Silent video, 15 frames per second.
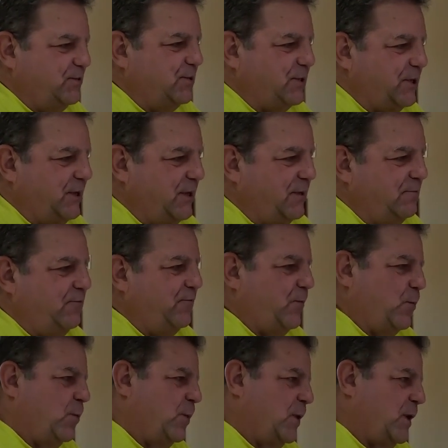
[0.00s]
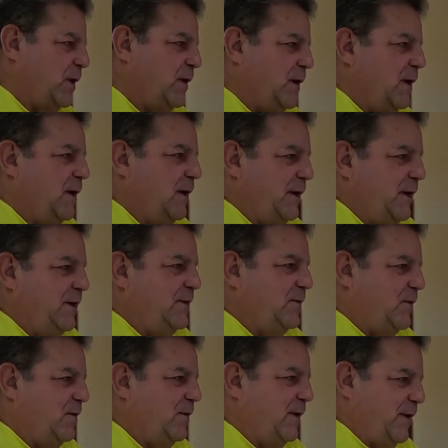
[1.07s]
looking for
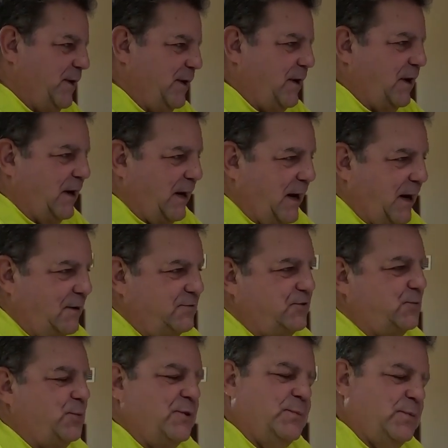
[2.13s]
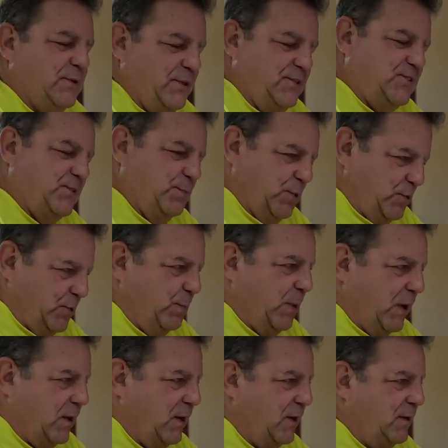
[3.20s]
either a house with a place to build a
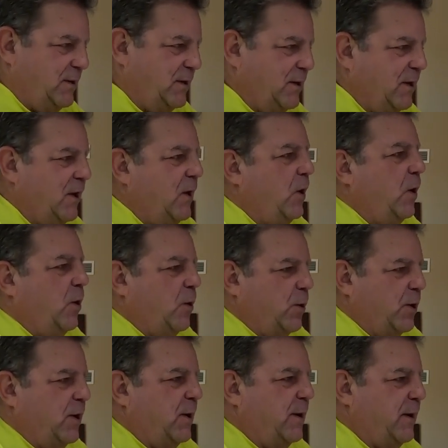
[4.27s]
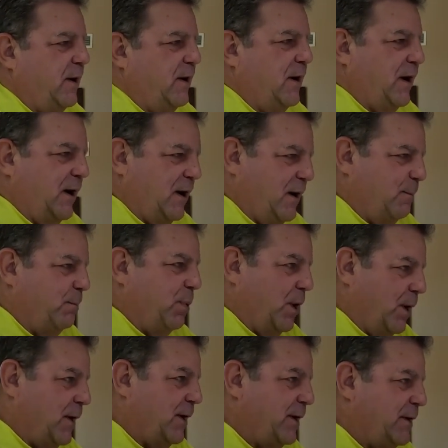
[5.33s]
barn, or a
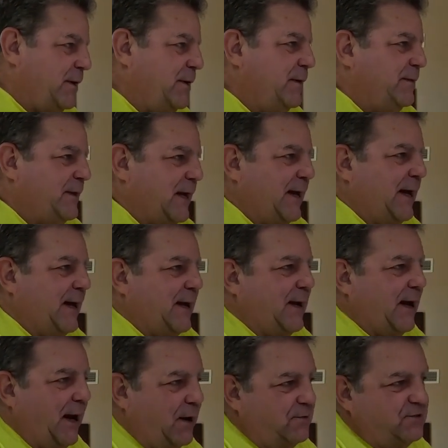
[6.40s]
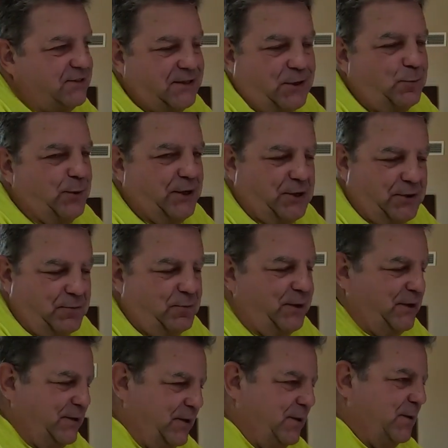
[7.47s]
barn that had a house that we could
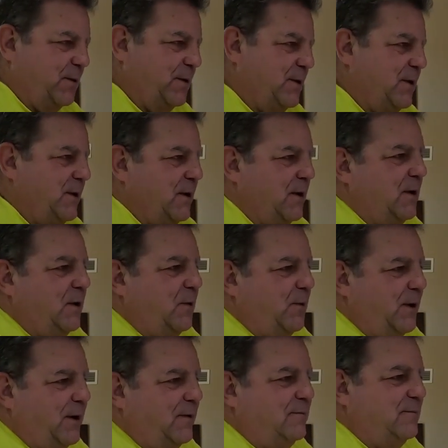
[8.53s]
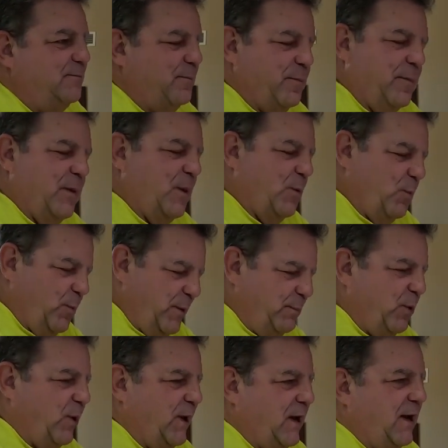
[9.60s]
redo. Well, we
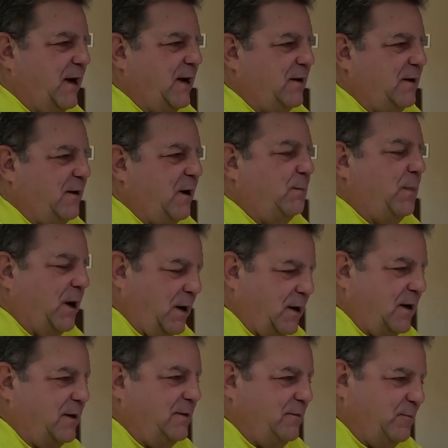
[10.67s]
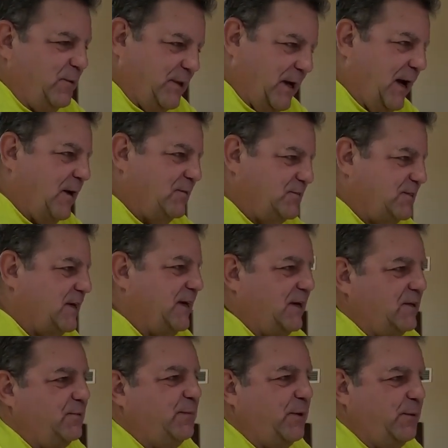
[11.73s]
bought a barn with a house that
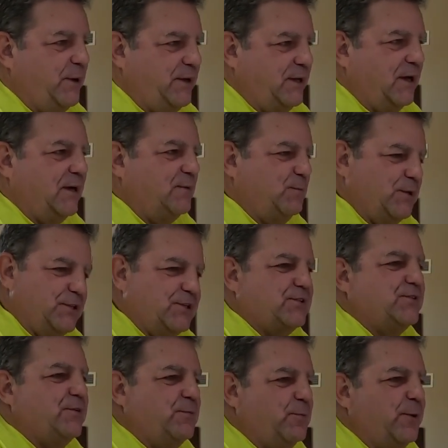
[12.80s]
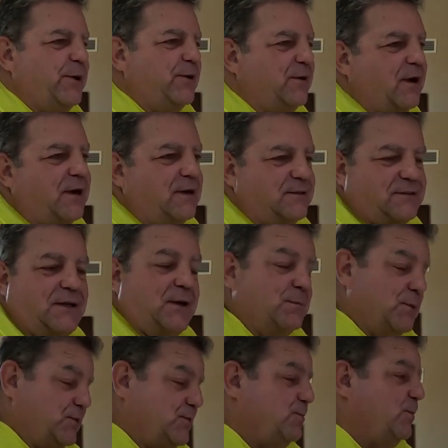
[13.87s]
had to be redone. We just didn't realize how
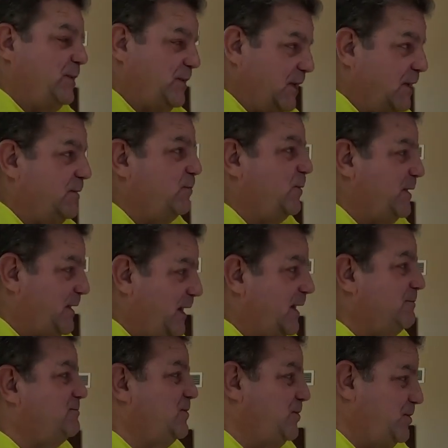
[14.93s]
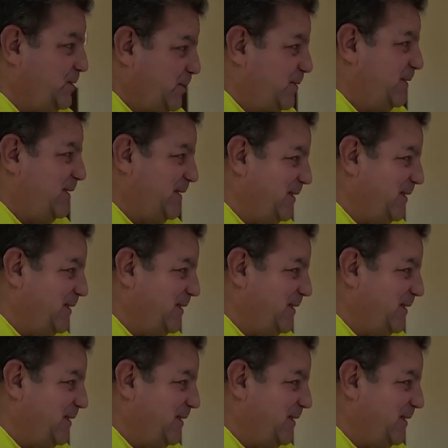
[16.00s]
much redone we'd have to do.